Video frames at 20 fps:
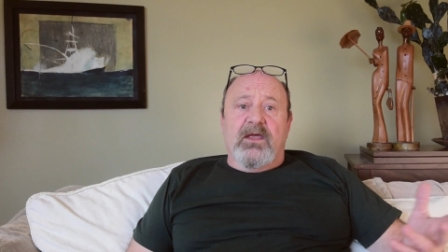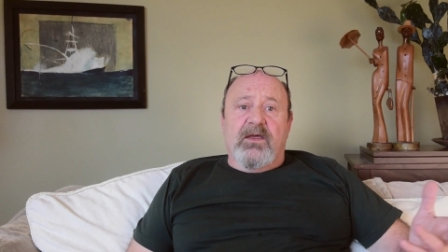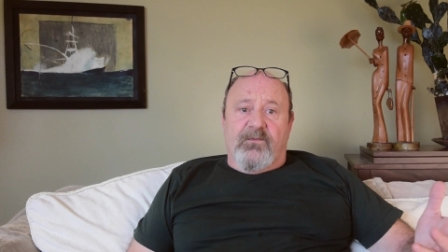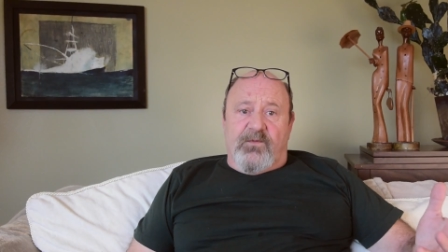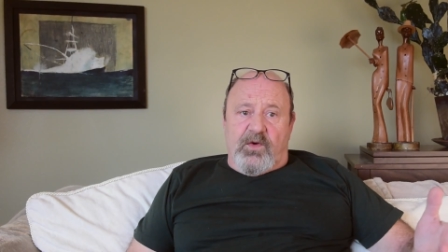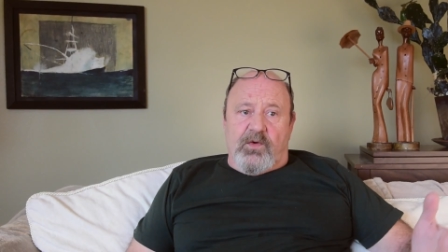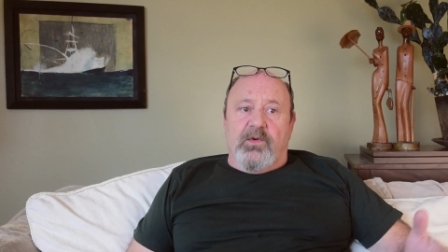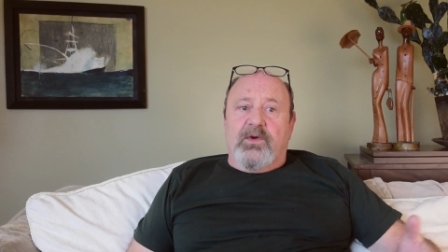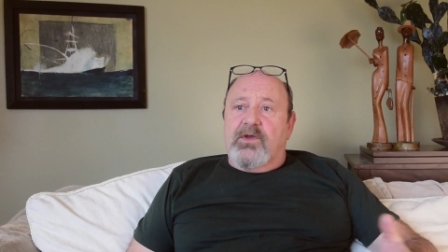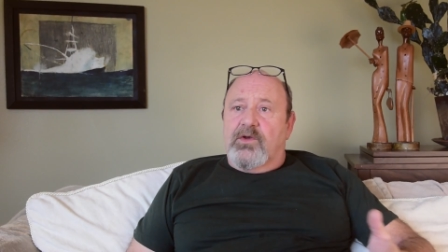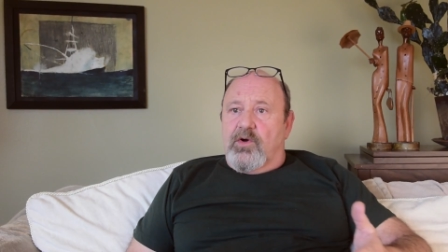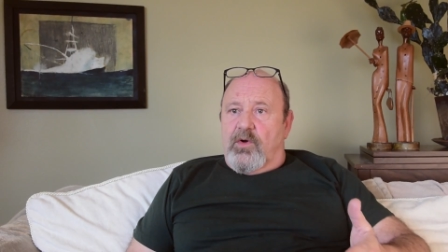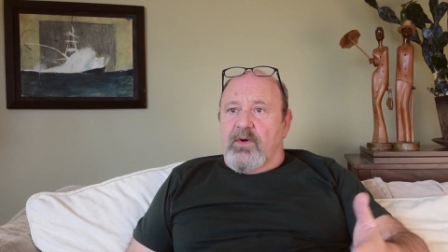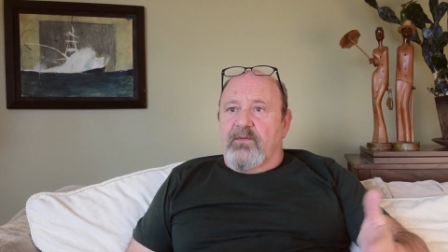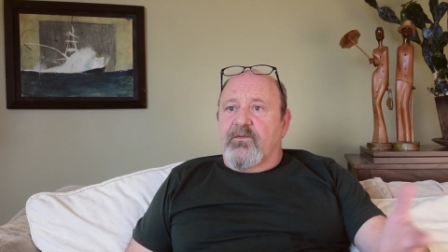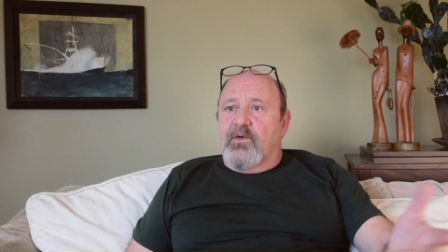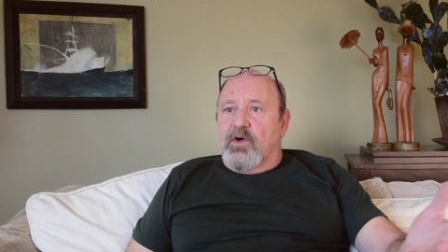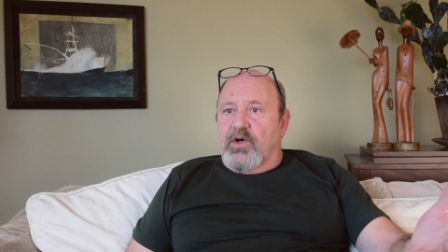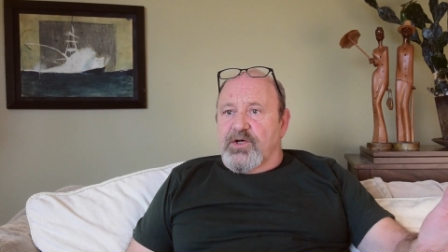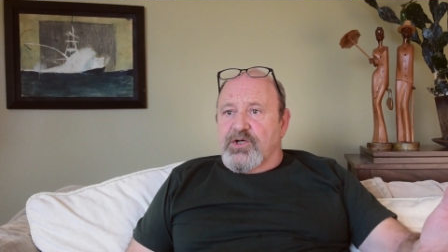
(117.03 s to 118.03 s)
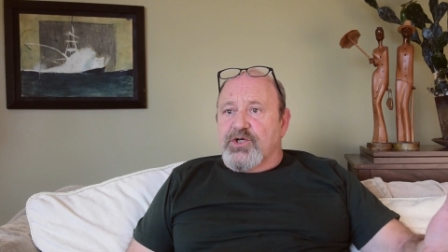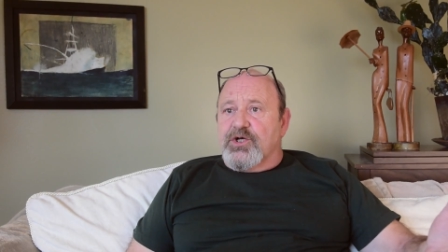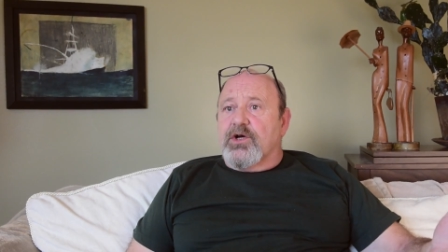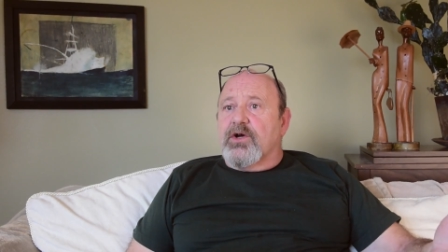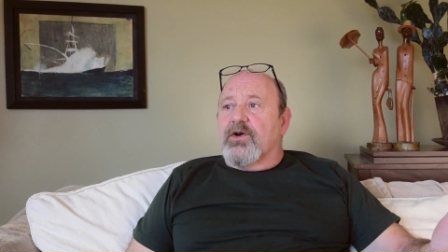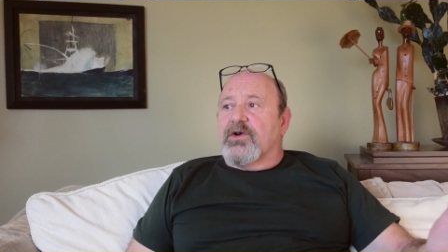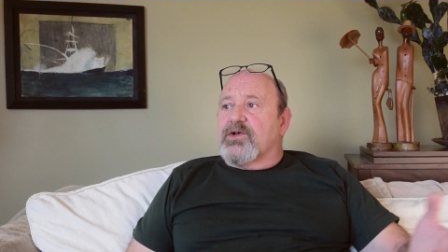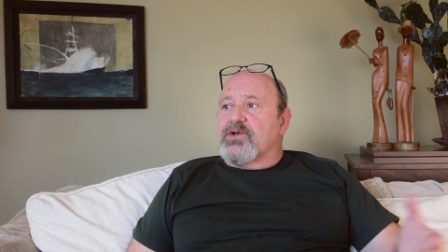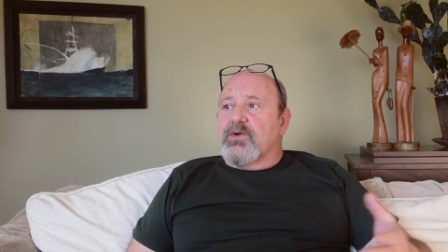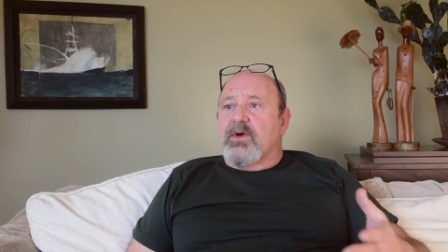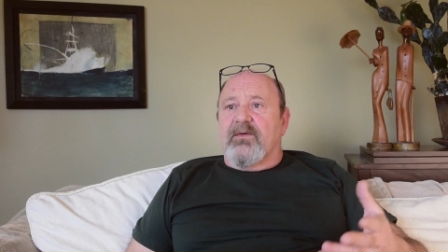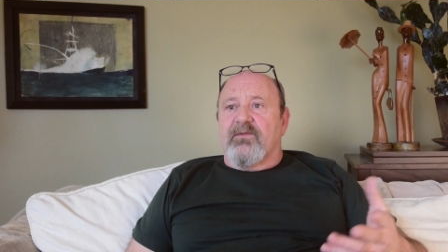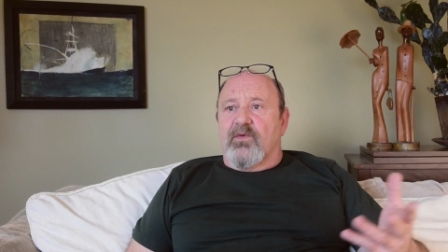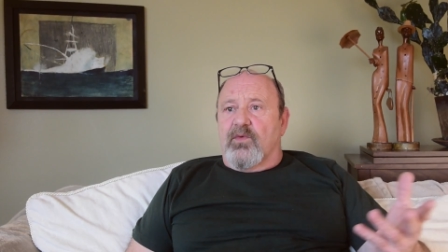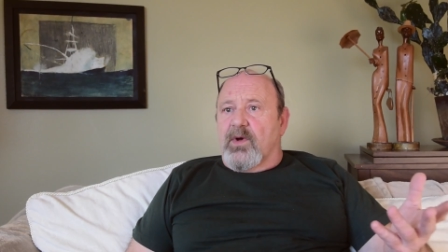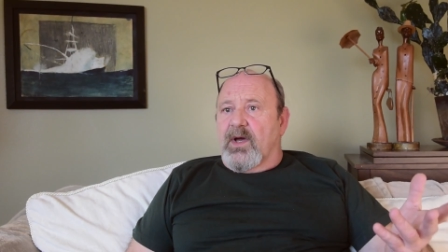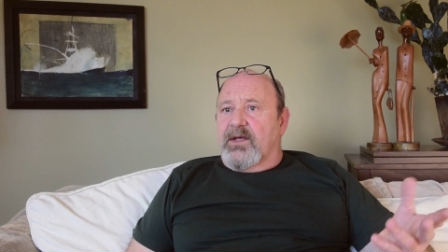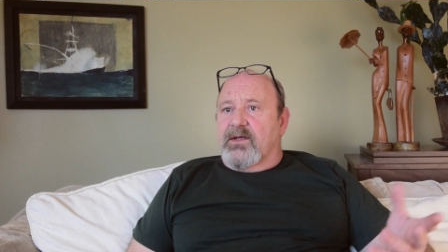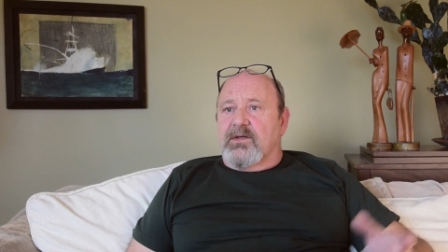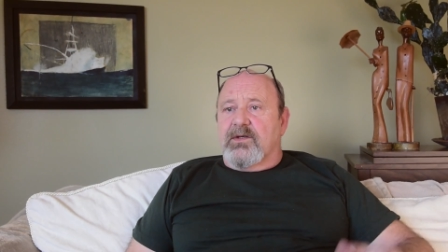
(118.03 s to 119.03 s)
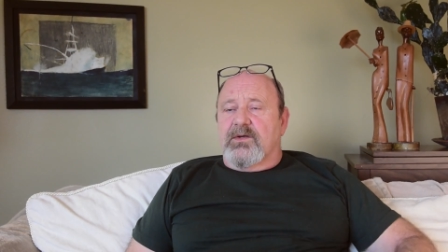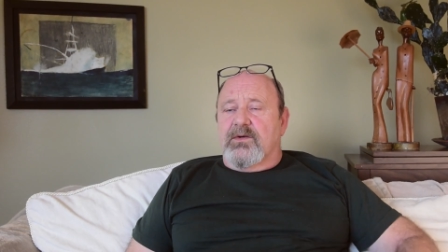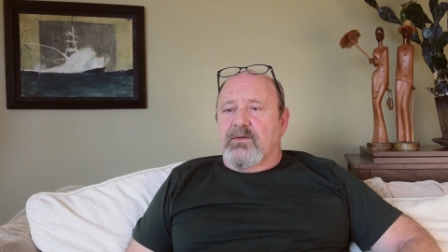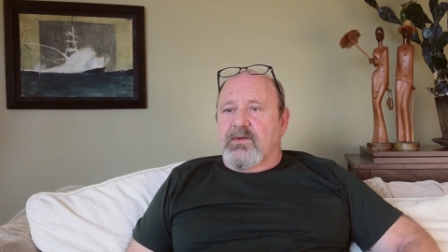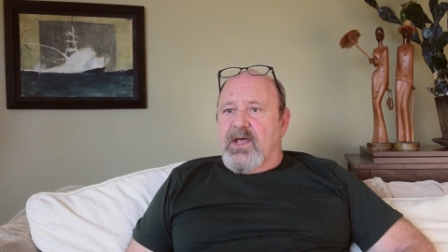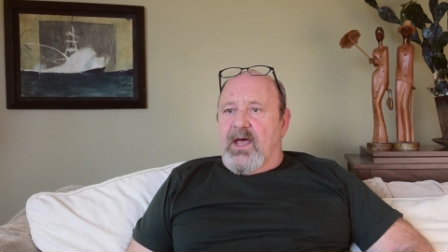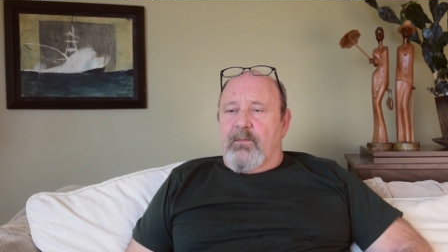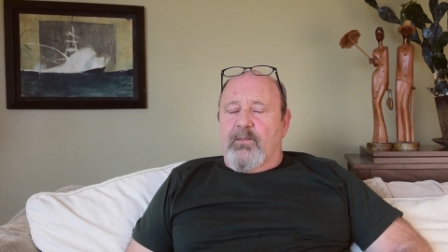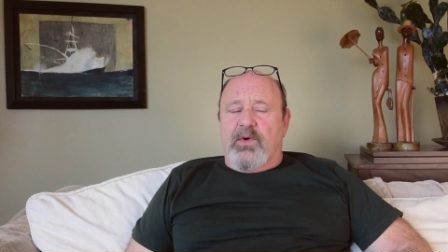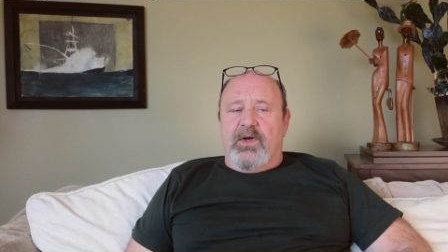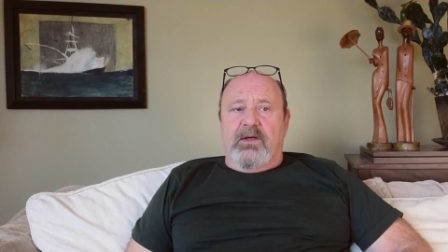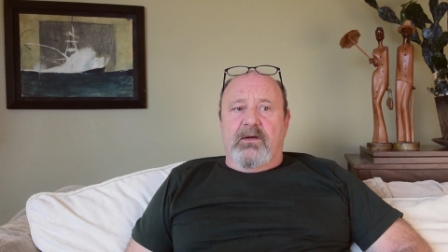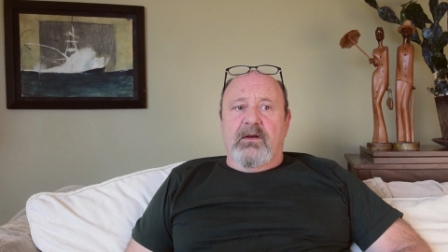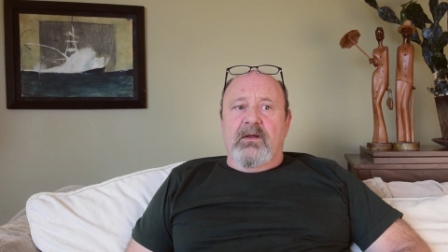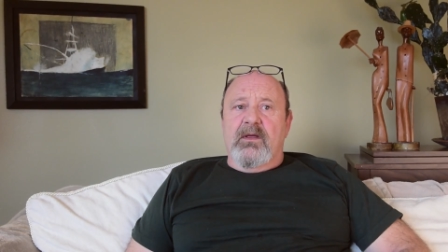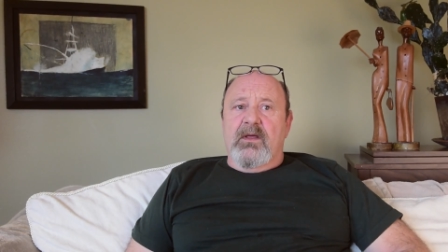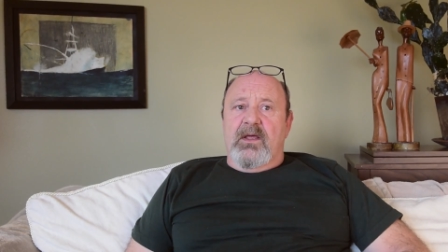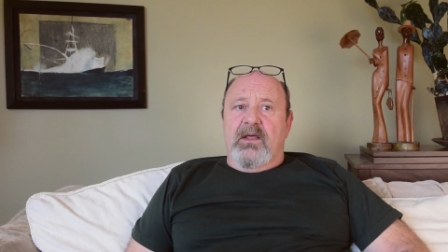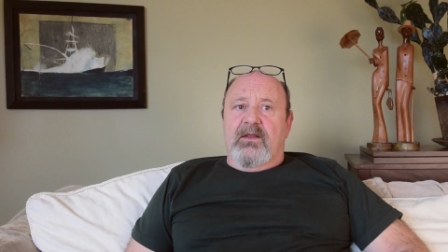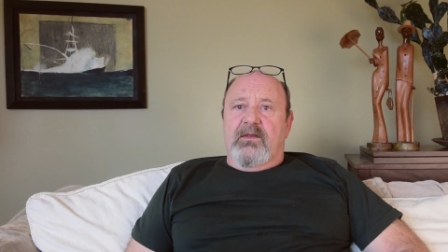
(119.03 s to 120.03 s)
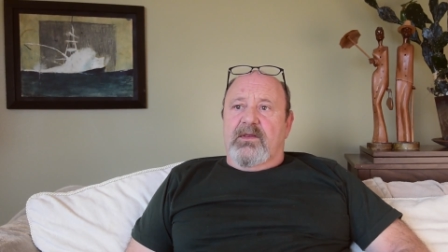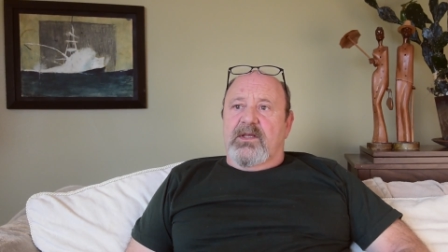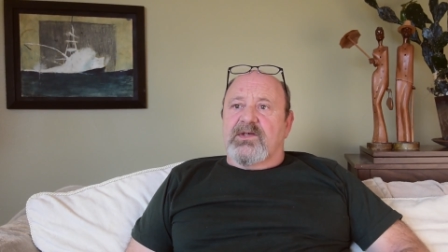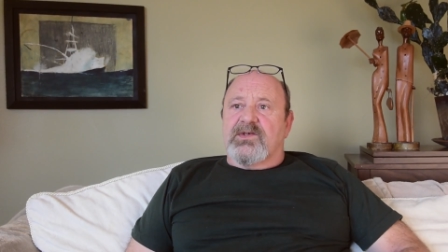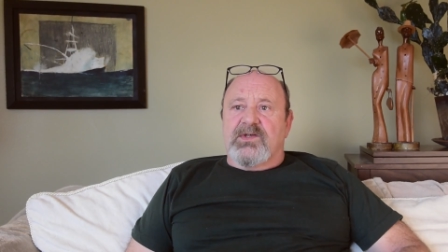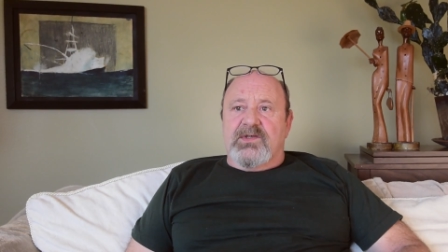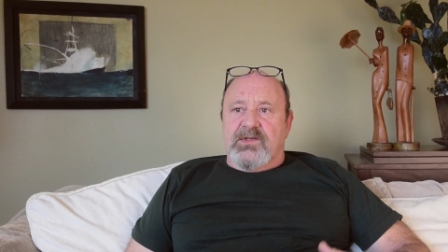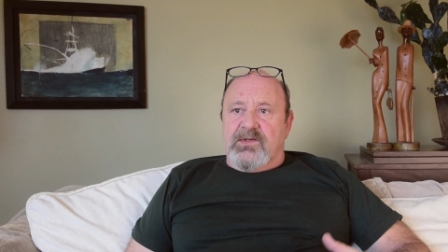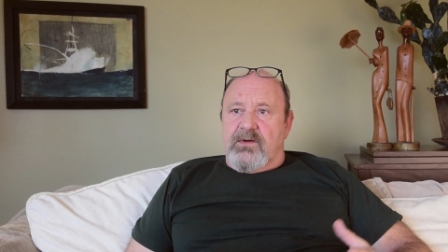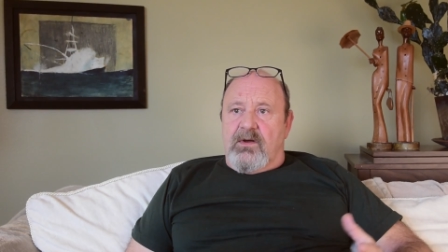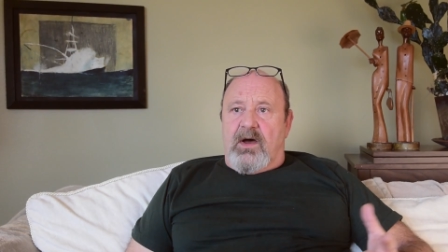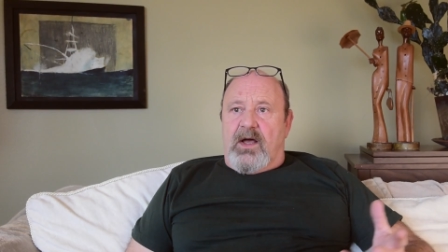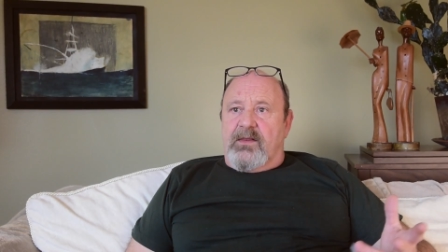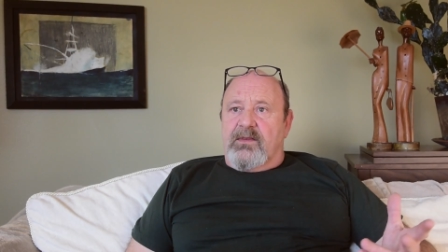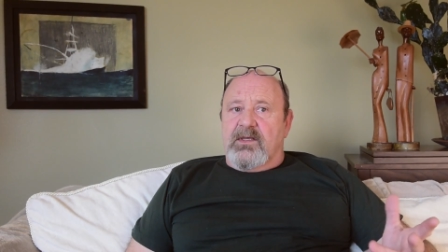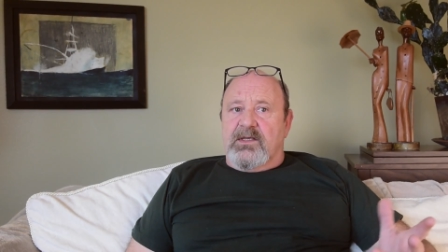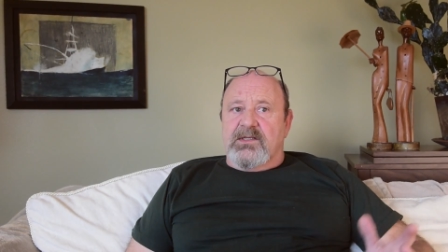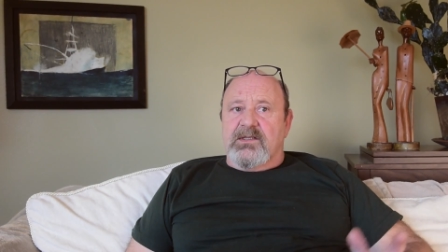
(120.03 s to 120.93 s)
If you're, you know, if you're a church, you have a right to do that. But this is not.